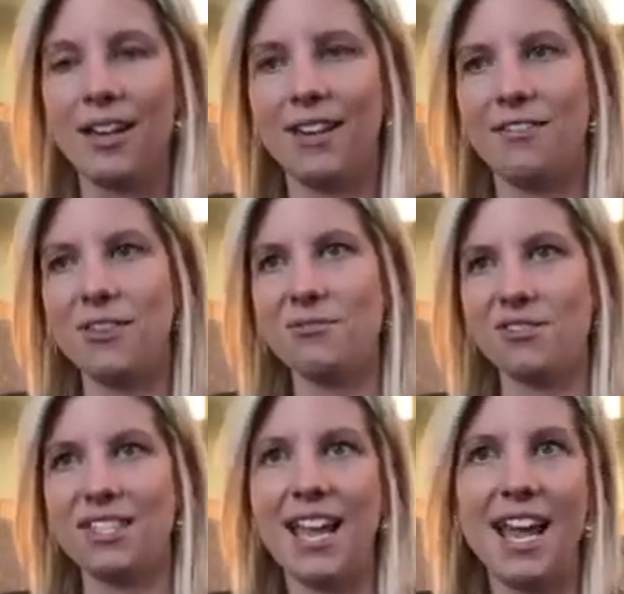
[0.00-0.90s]
If you
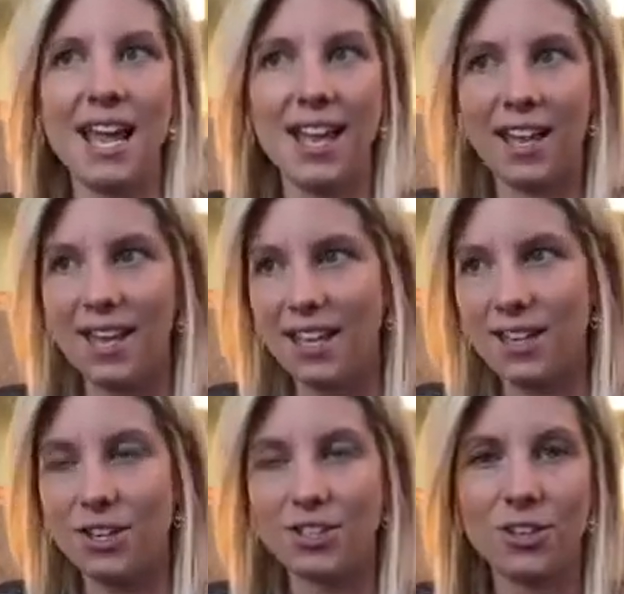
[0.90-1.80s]
say,
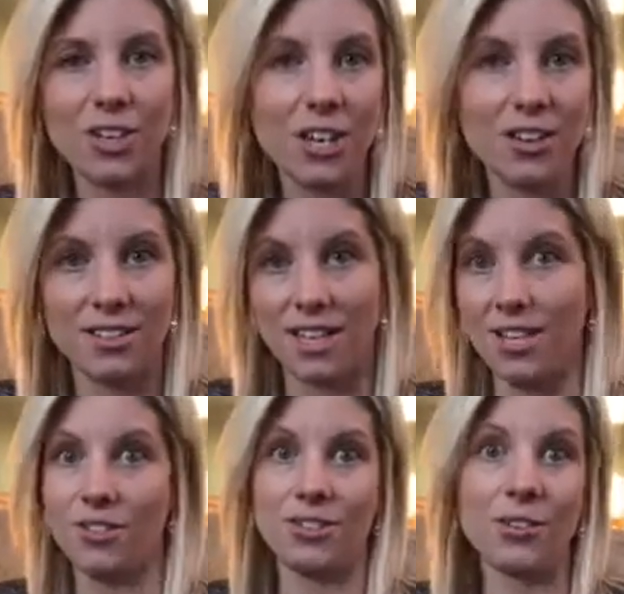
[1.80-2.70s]
you're so cute, he'll say,
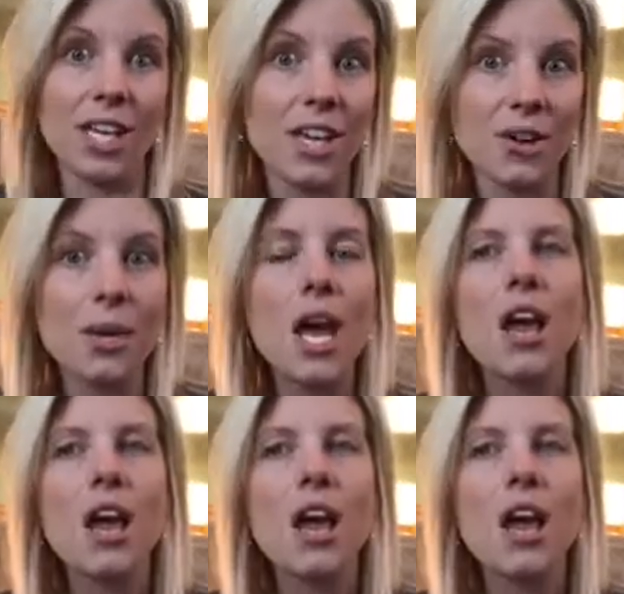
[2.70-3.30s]
you're so cute.